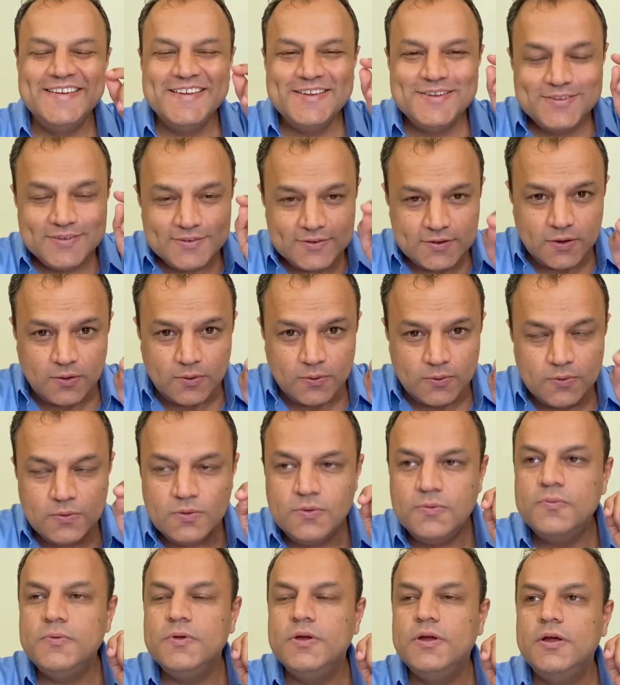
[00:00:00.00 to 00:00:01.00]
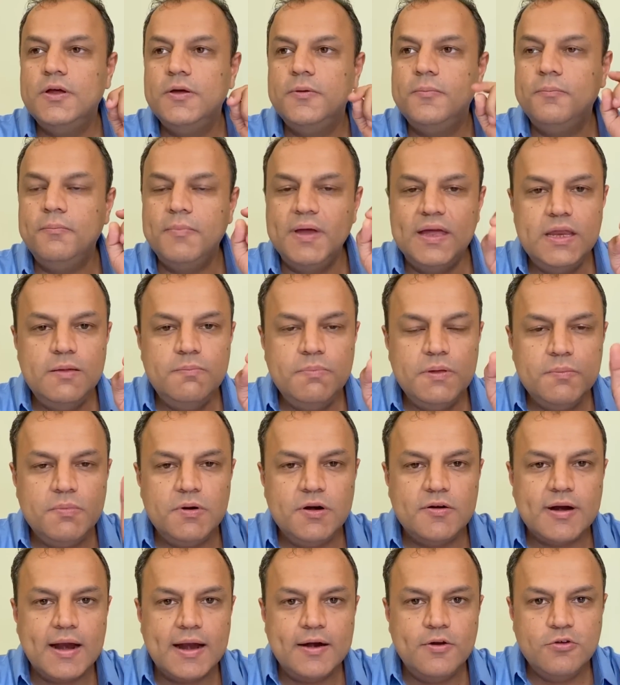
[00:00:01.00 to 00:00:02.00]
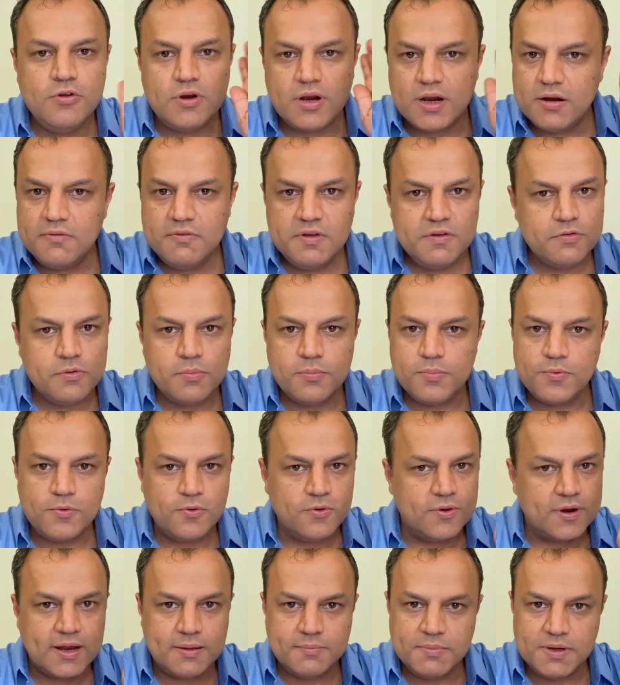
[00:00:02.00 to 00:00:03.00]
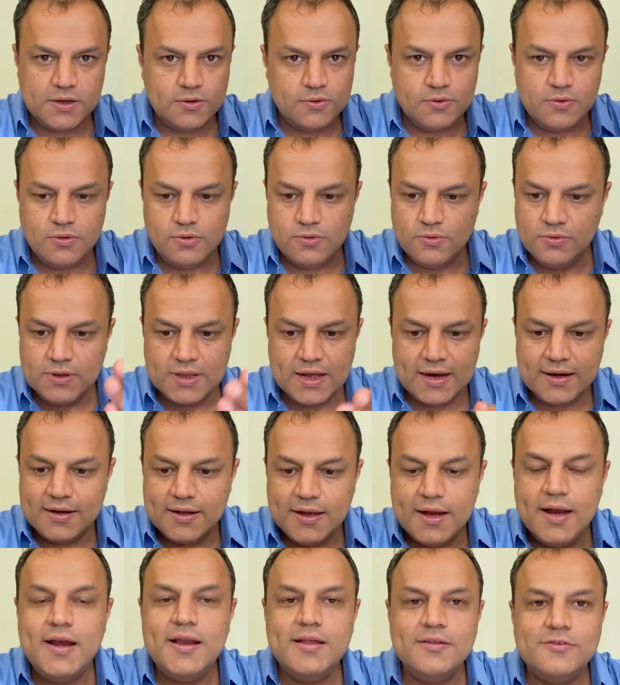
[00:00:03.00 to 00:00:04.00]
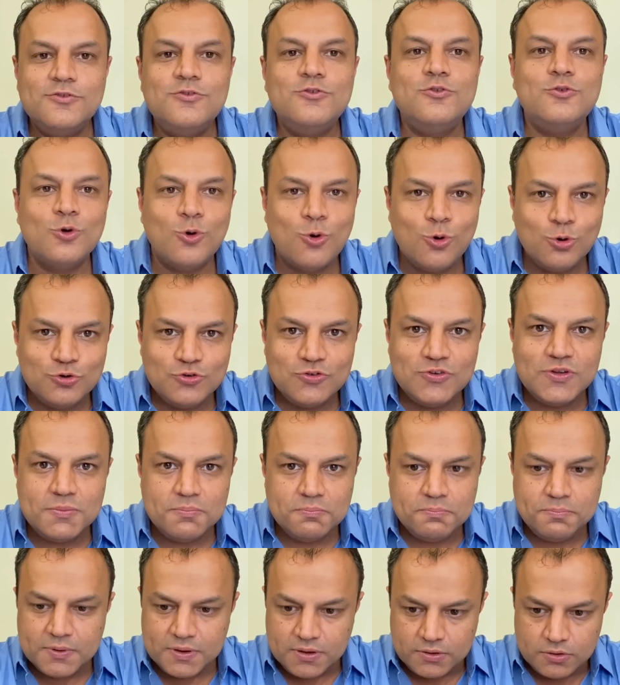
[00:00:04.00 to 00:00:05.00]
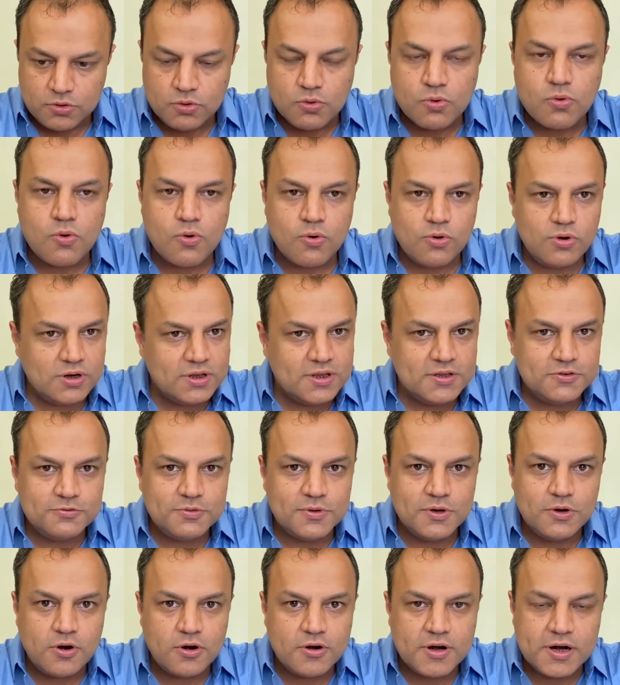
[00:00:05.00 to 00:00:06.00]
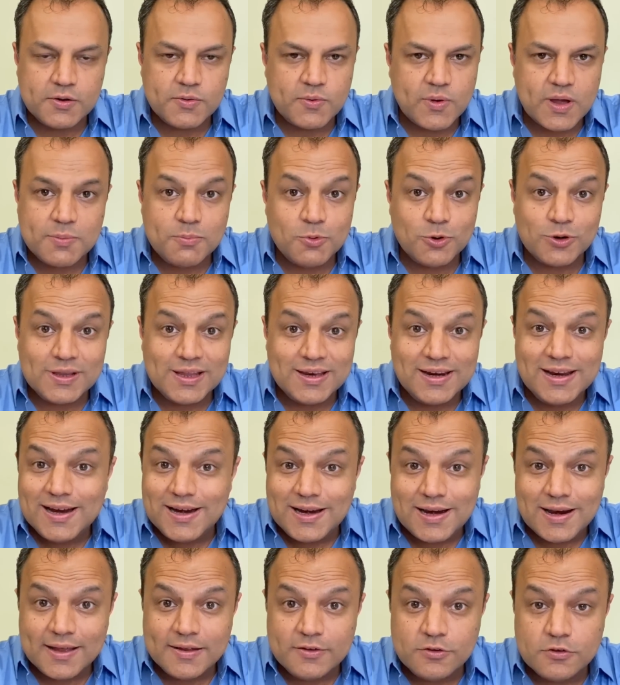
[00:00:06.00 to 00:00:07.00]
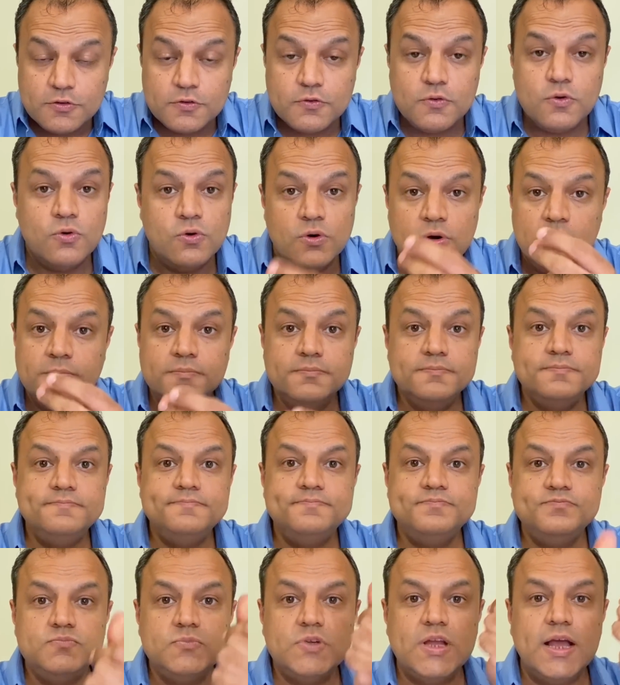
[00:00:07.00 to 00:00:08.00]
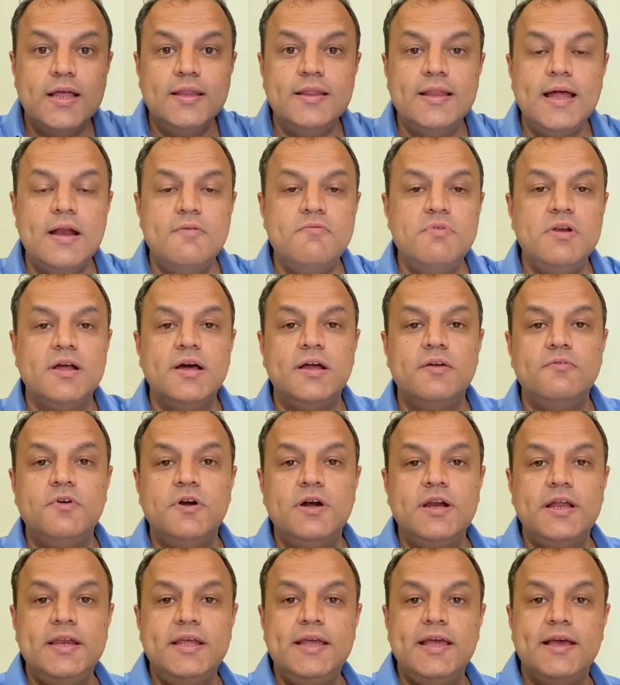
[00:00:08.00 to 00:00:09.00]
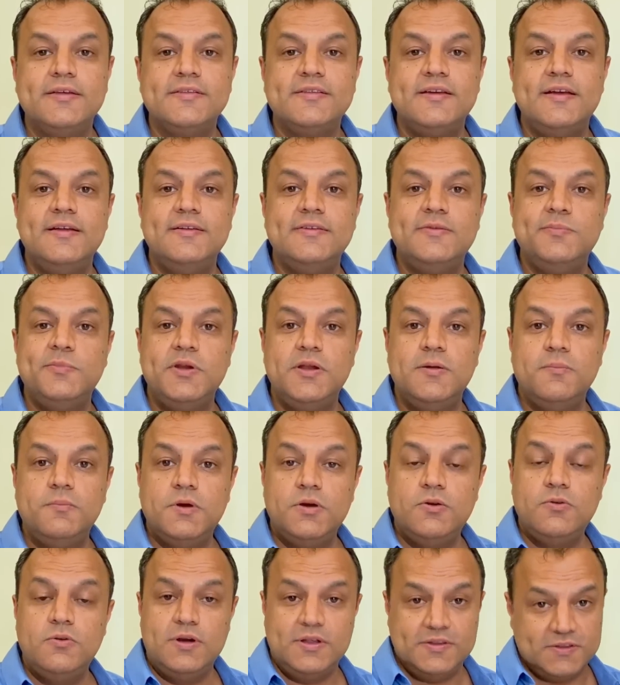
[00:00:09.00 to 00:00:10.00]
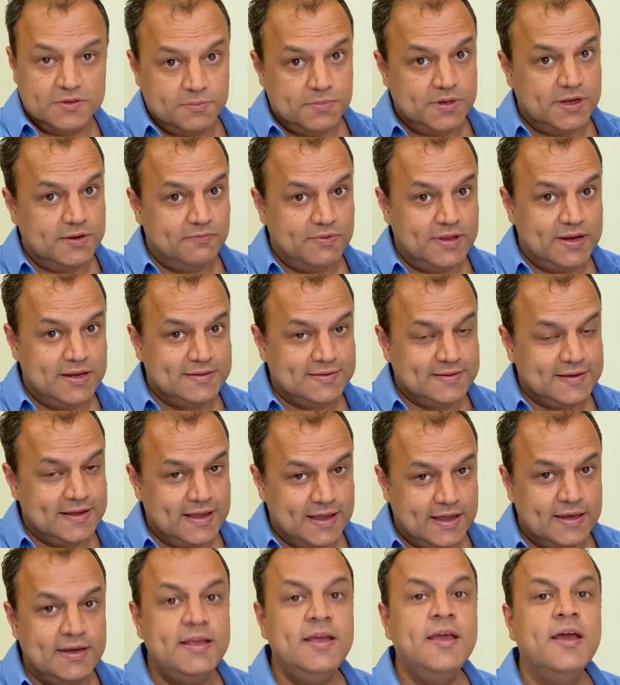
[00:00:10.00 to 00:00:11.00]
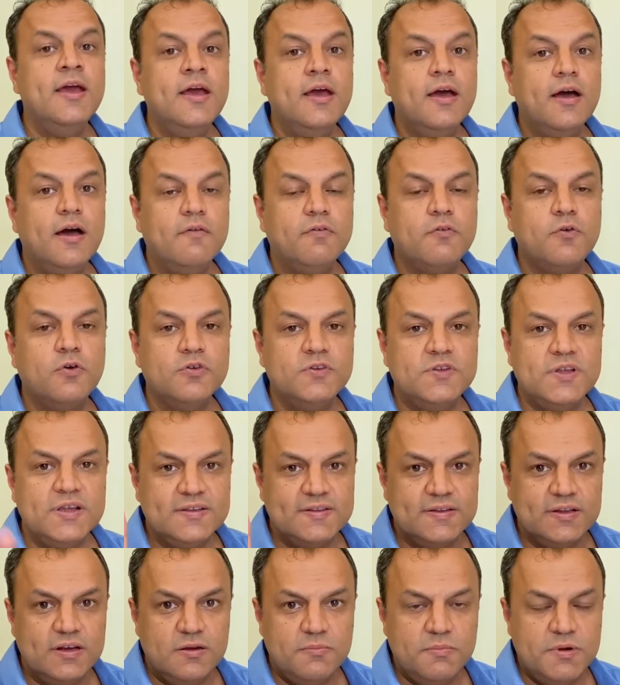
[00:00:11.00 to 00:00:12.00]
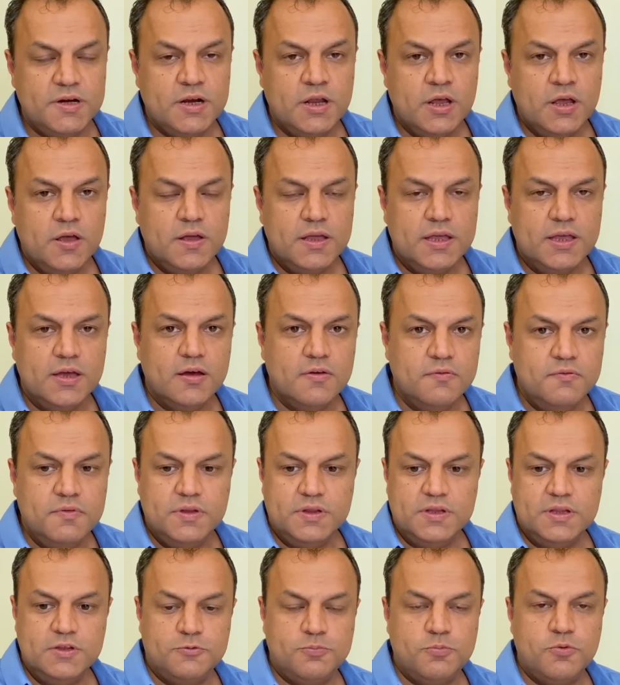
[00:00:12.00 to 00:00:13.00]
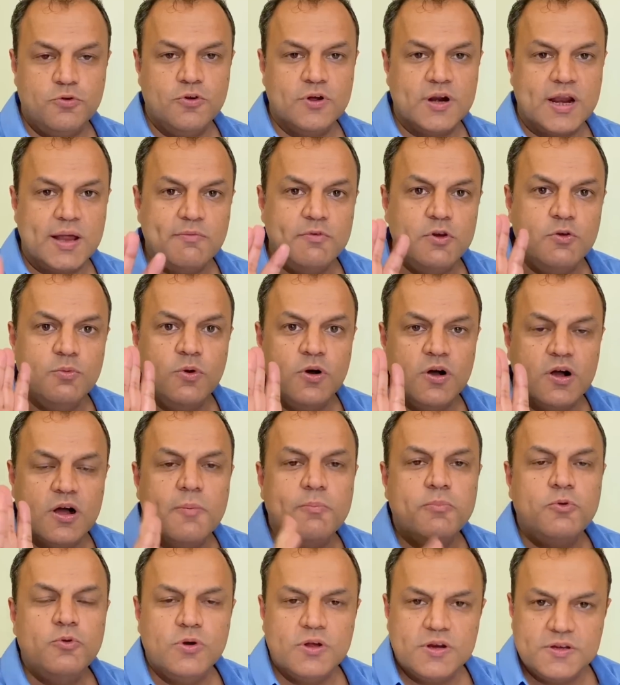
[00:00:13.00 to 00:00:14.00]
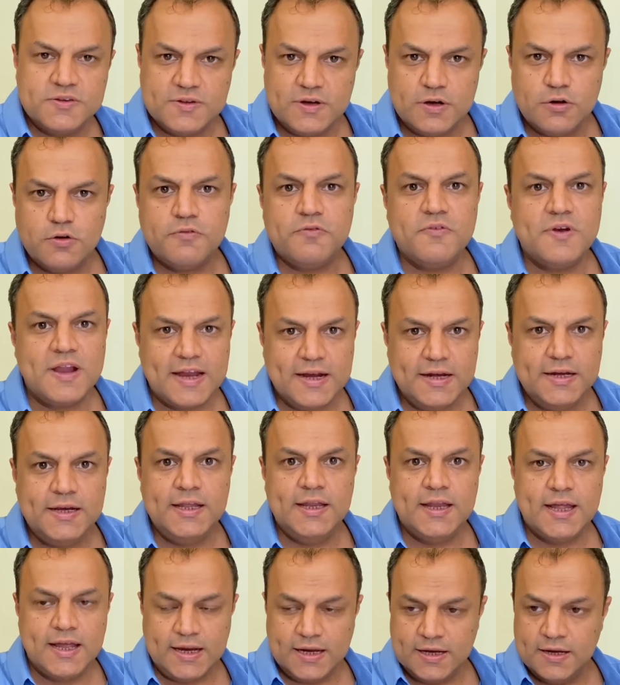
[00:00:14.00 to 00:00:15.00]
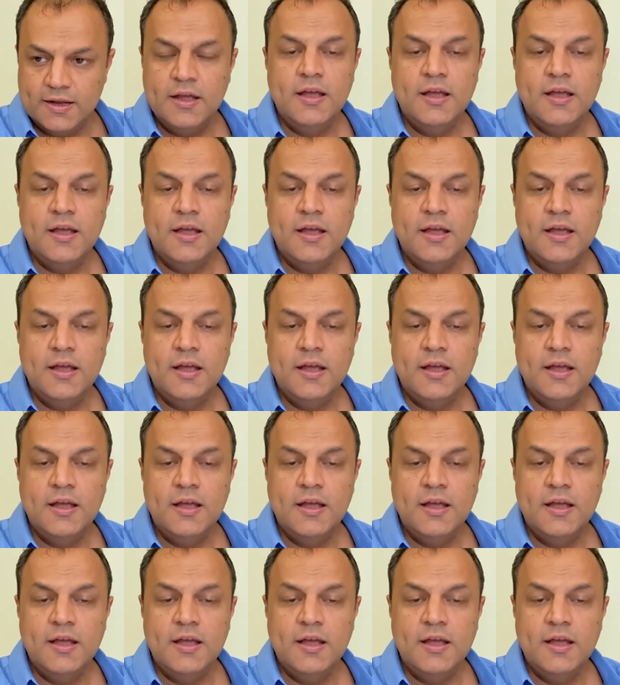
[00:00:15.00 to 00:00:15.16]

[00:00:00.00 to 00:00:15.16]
So many people try to run away from programming. Don't do that. It is so simple. To code this will not require more than 8 lines of code. And that will convert any hexadecimal number to decimal. When I say any, of course, there's a limit. Here, this program will work up to a result of 99.